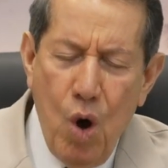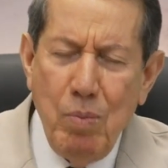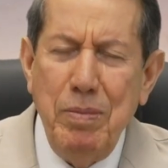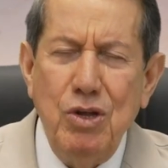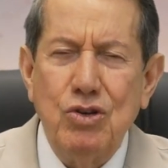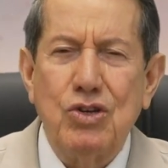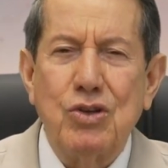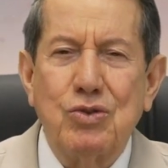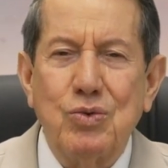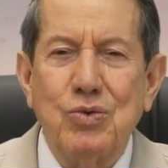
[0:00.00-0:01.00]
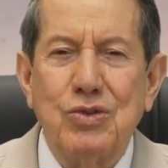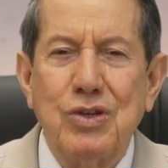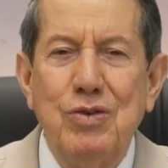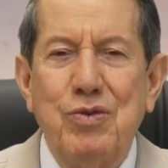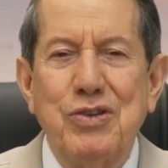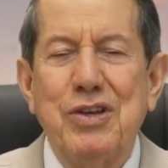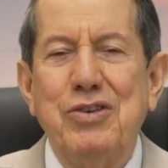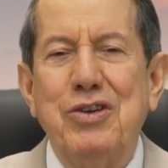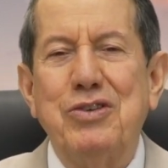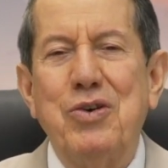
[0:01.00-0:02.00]
of Jesus. And you say,
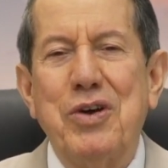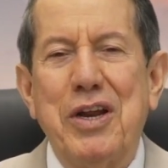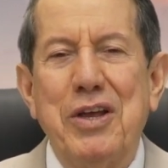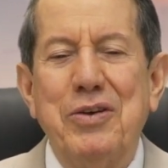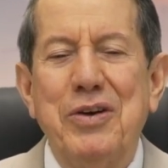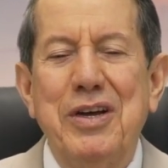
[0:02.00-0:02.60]
I believe.